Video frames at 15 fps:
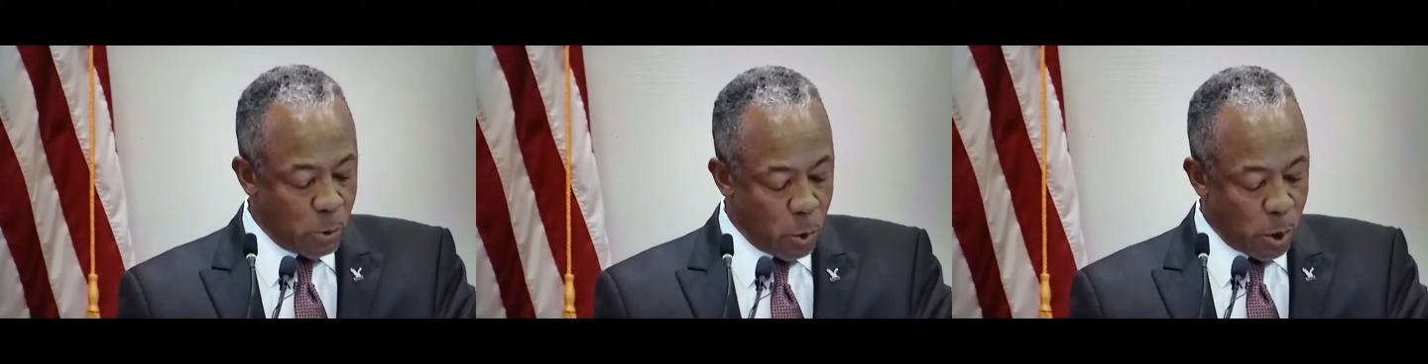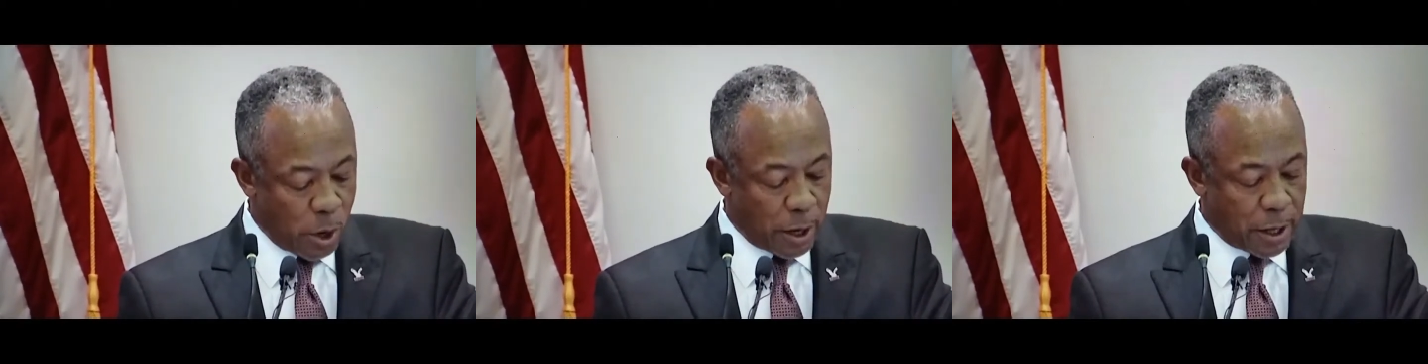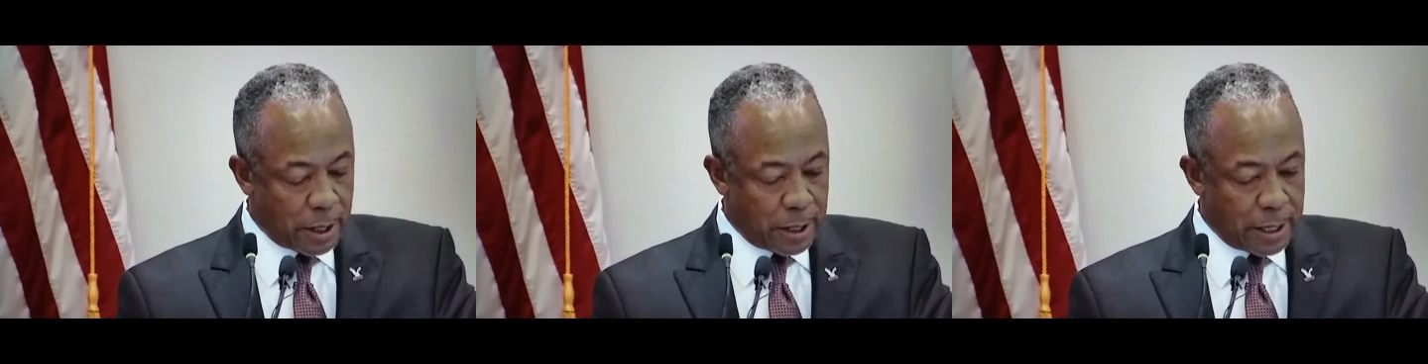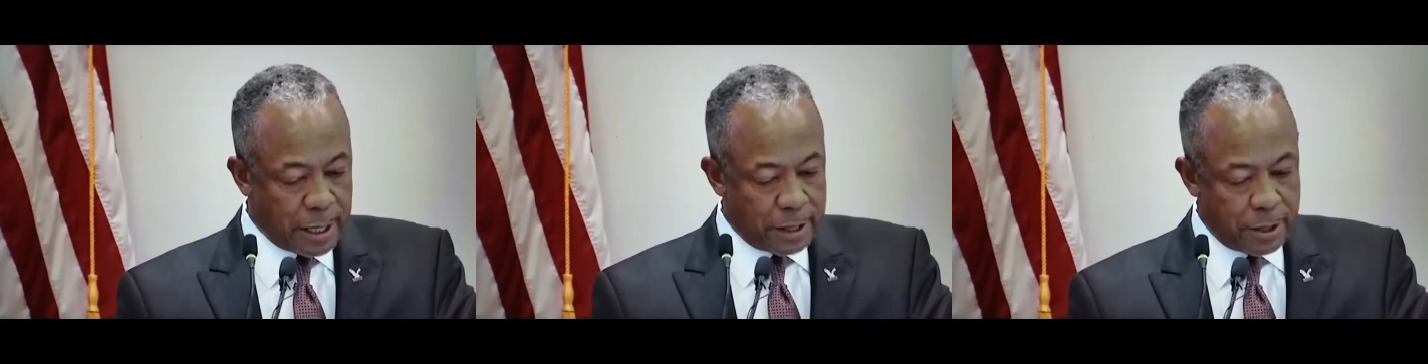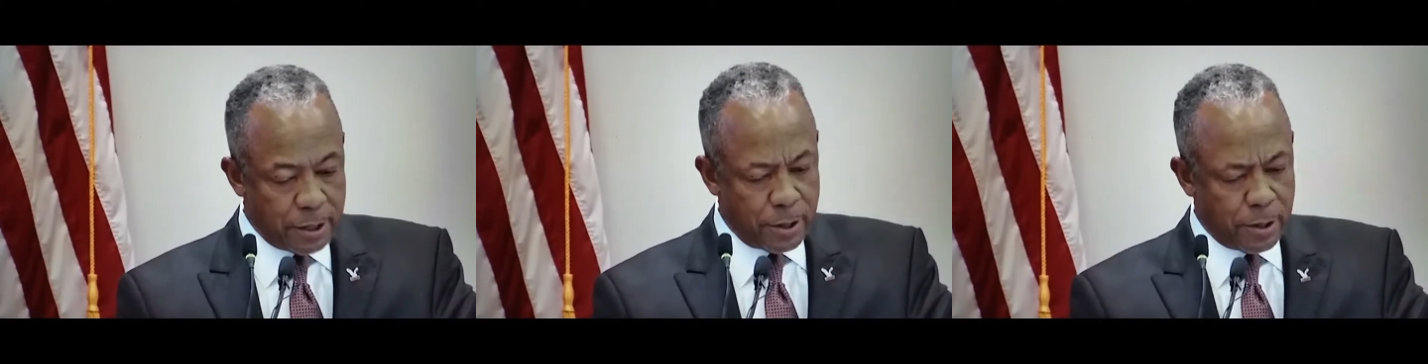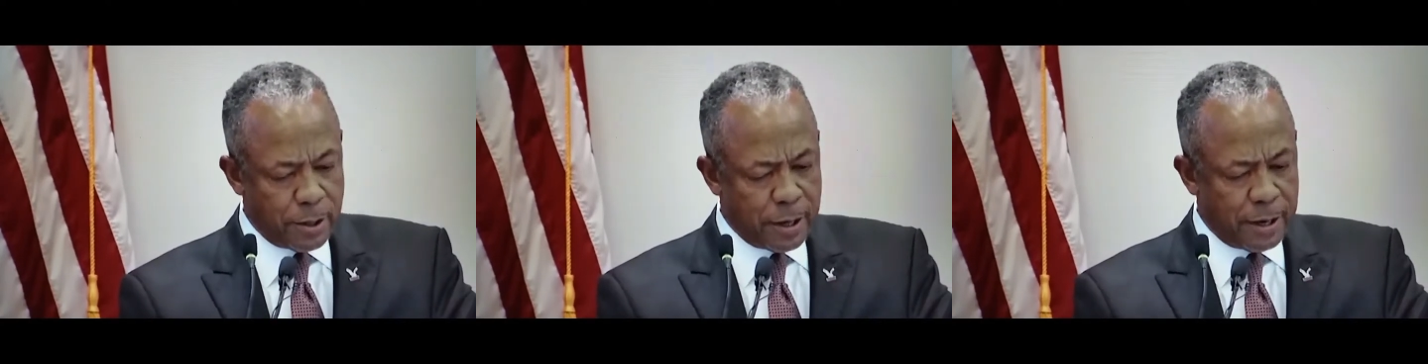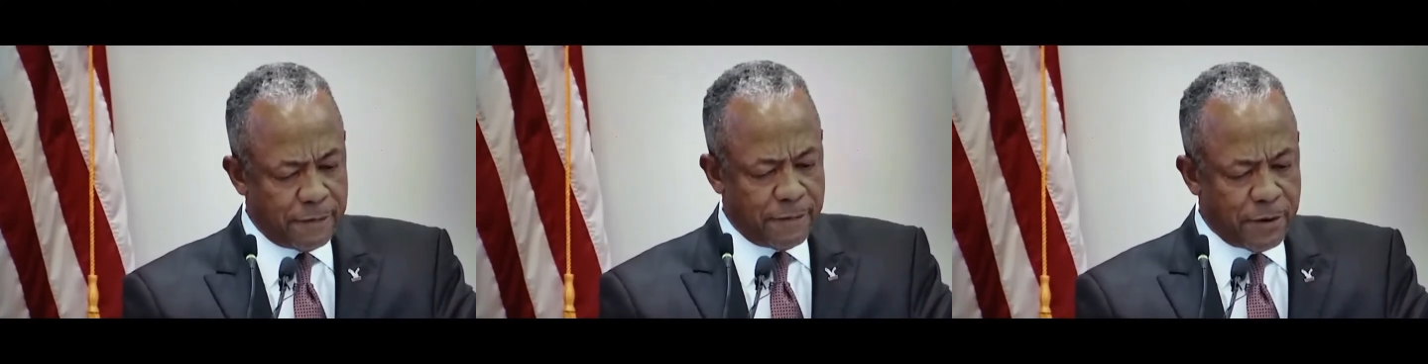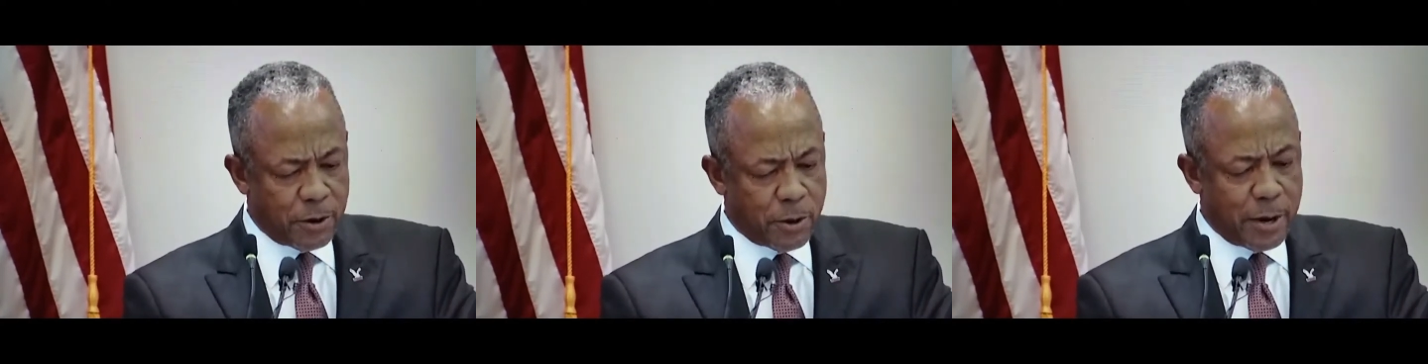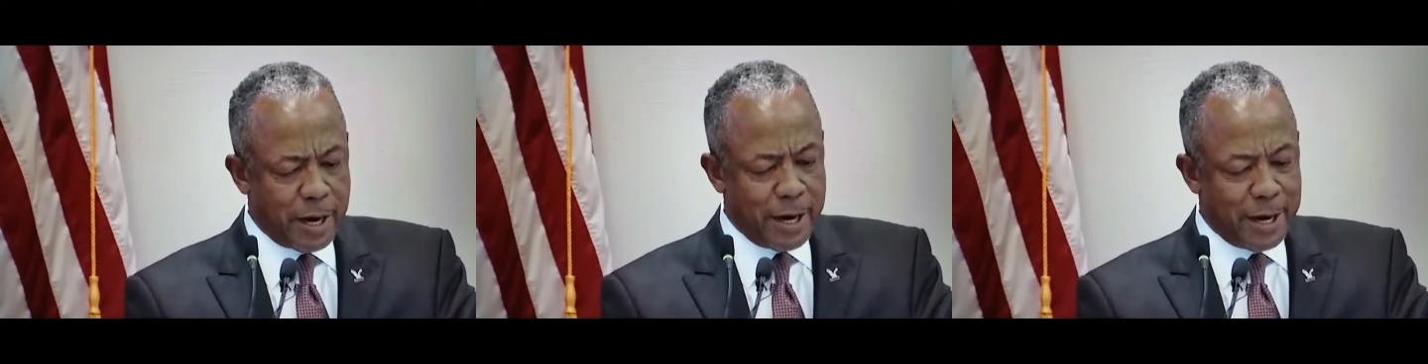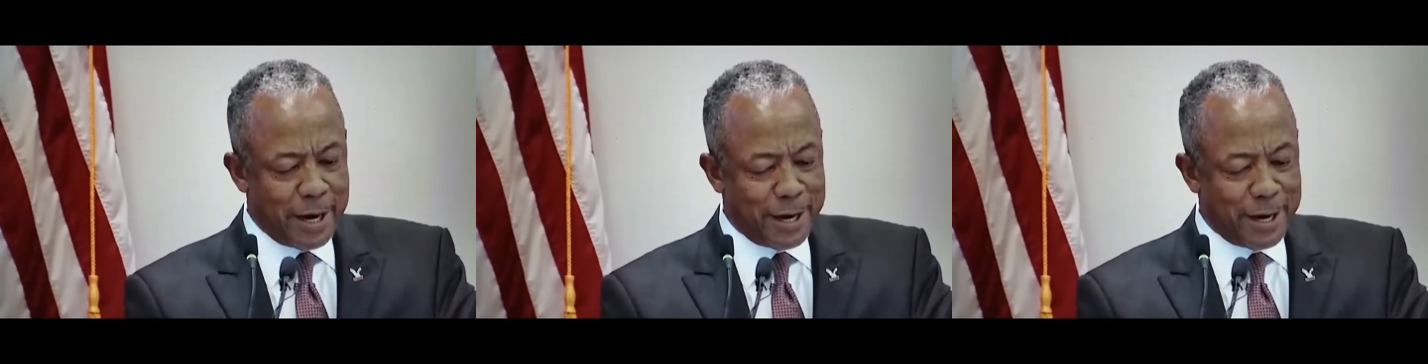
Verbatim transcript: work under a very,